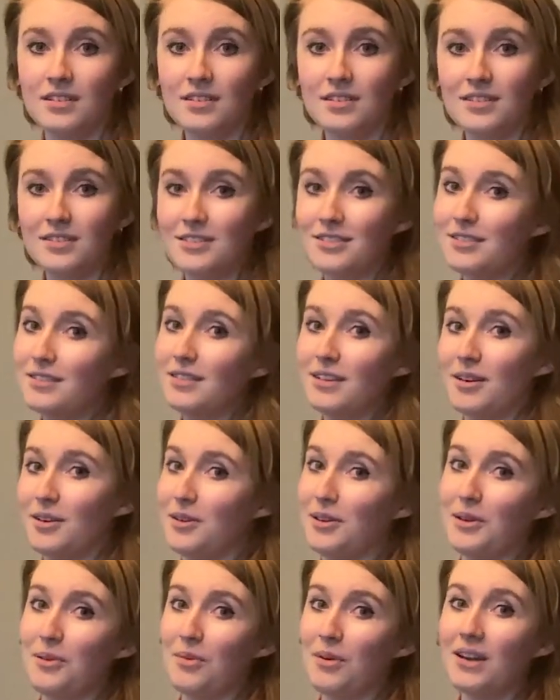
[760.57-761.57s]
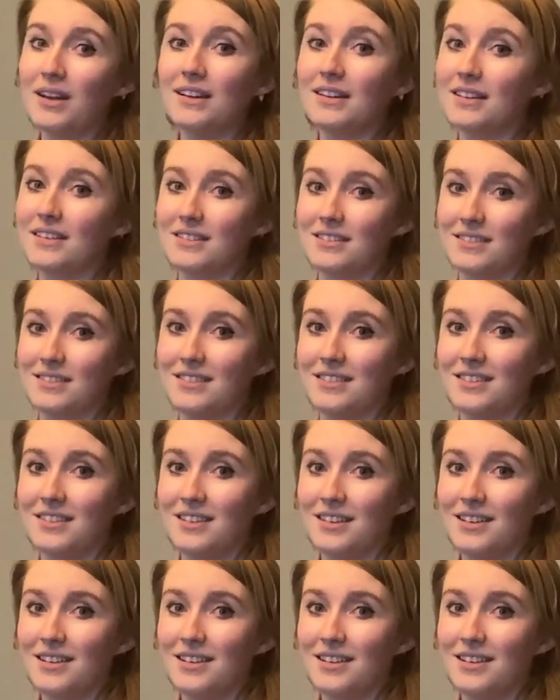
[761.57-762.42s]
That's literally what it is.